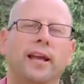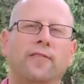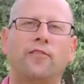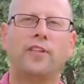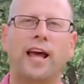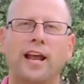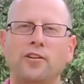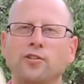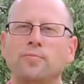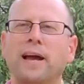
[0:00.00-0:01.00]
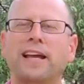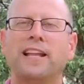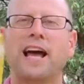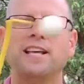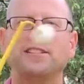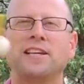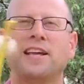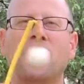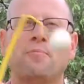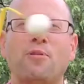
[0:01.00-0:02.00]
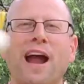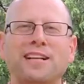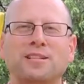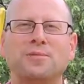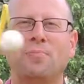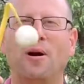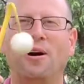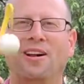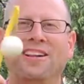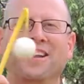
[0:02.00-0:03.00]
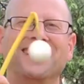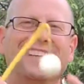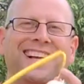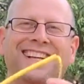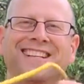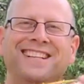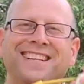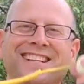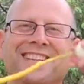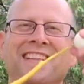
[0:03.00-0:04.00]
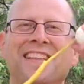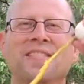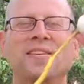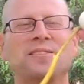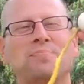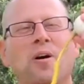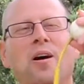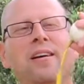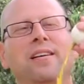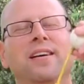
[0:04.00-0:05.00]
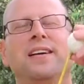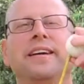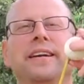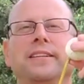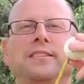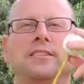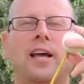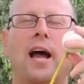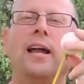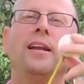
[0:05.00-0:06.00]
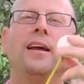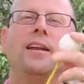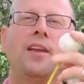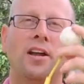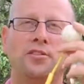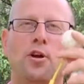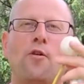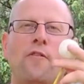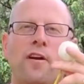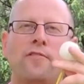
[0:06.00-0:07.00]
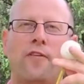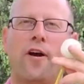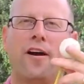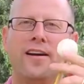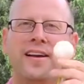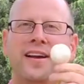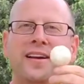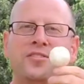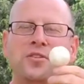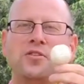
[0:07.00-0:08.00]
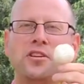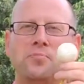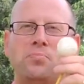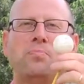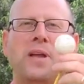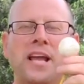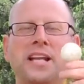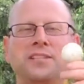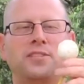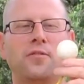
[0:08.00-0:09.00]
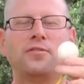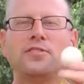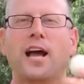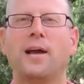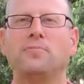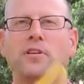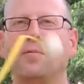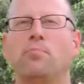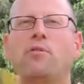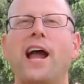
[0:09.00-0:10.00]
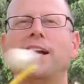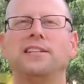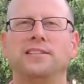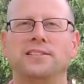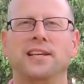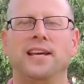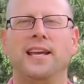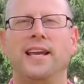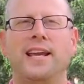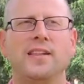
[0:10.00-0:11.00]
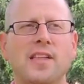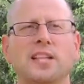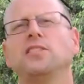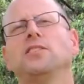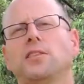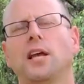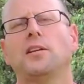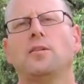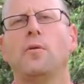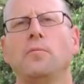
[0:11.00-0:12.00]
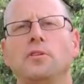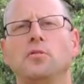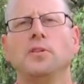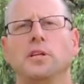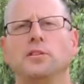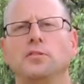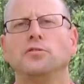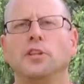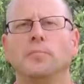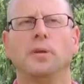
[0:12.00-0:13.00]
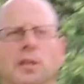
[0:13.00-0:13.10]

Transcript: And for that, I use my classic practice ball. This ball is designed not to go very far, so you can hit it several times and practice. And that's exactly what we do in the internship.